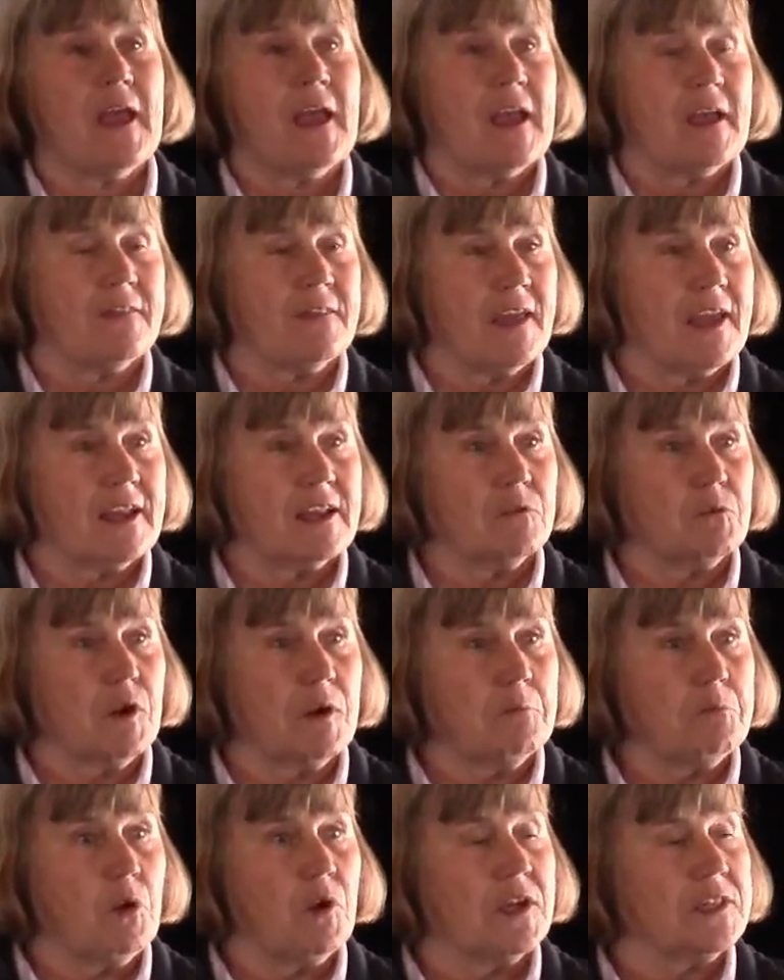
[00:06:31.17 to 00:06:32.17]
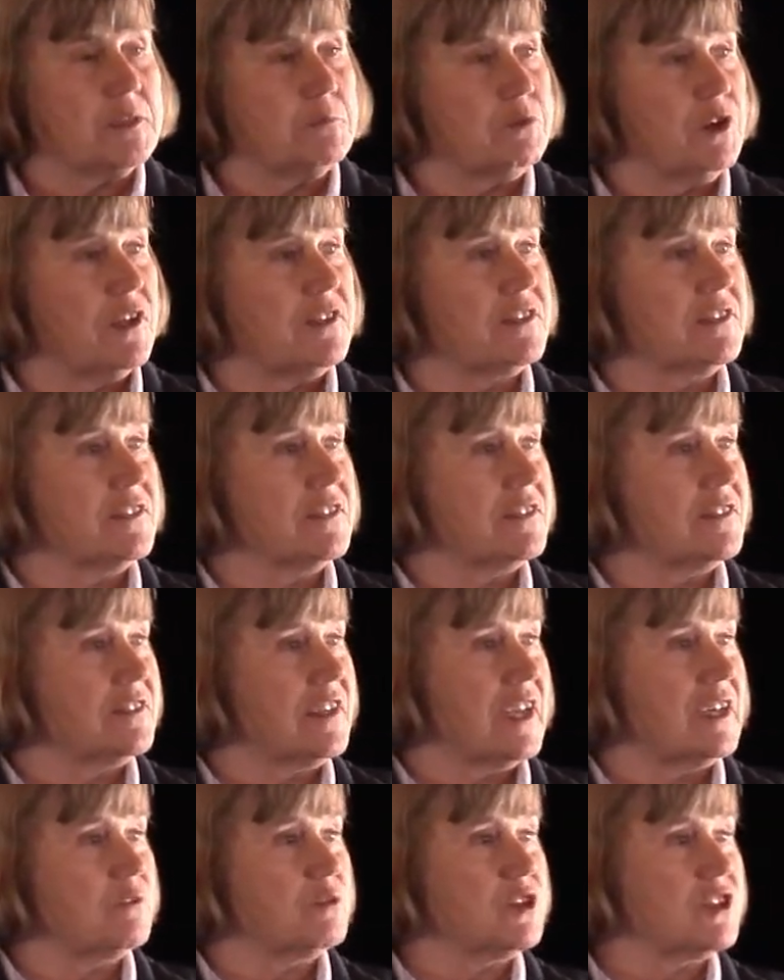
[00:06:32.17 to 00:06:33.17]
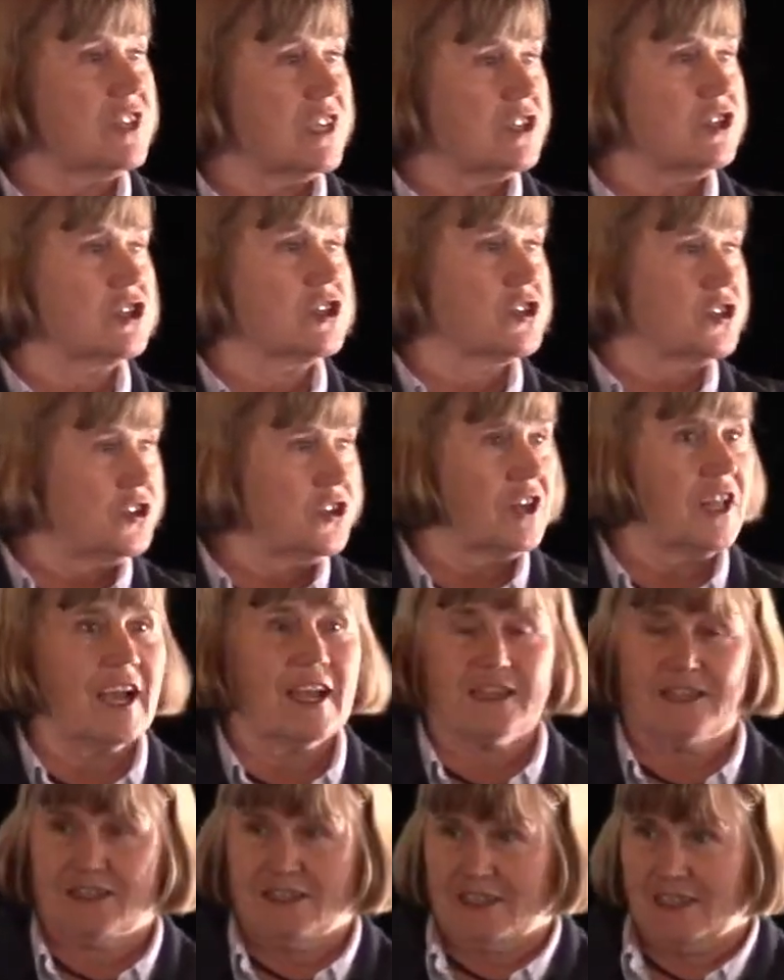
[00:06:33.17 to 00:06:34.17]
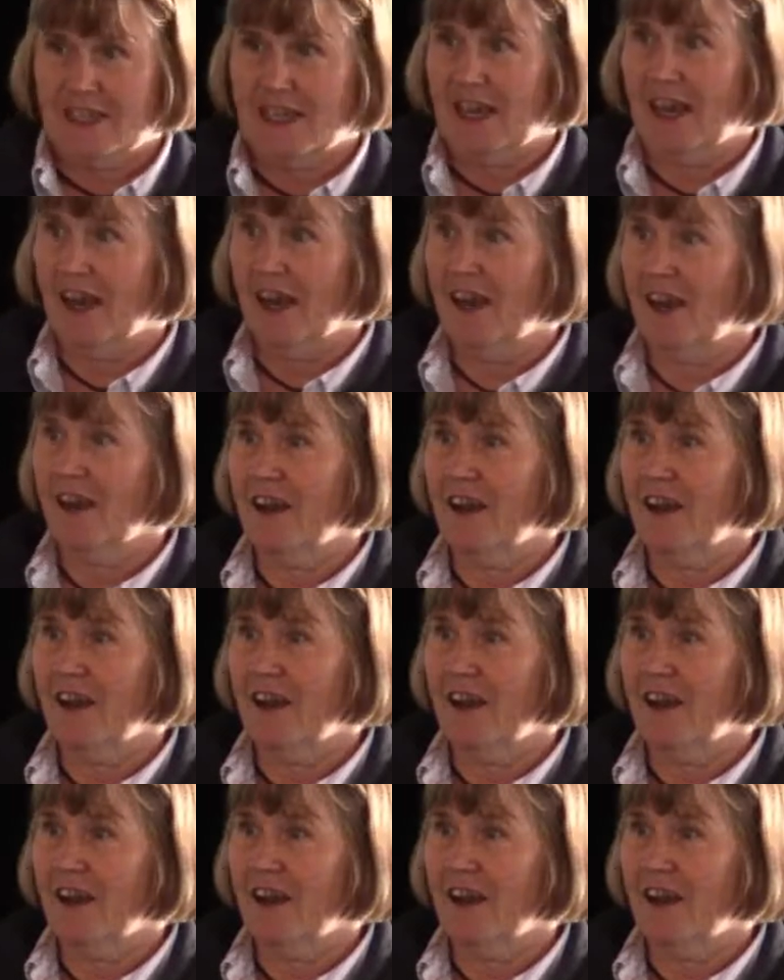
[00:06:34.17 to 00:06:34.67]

And then at one point, the president decided it was such a good idea